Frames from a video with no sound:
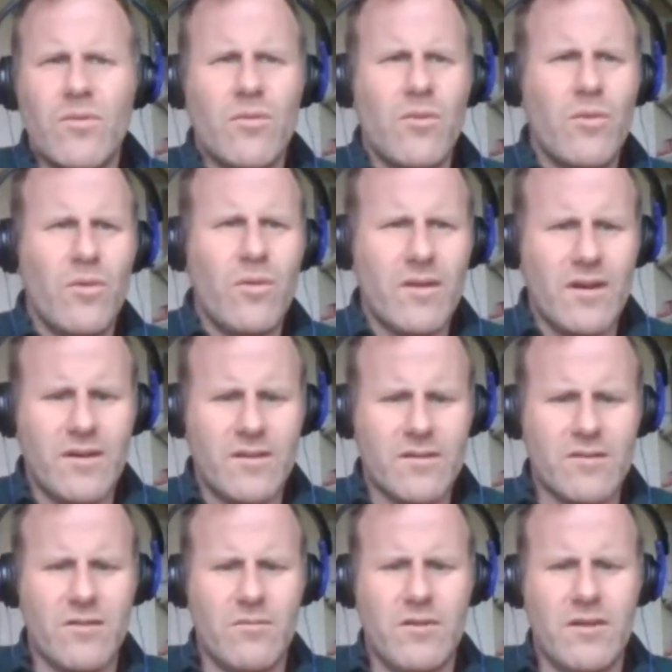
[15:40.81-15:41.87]
Rolled
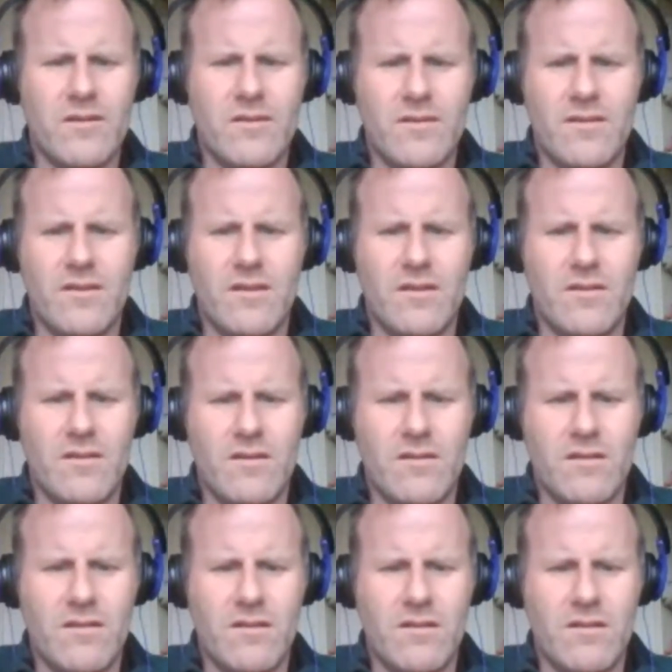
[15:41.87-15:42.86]
ice cream. Let's see here now.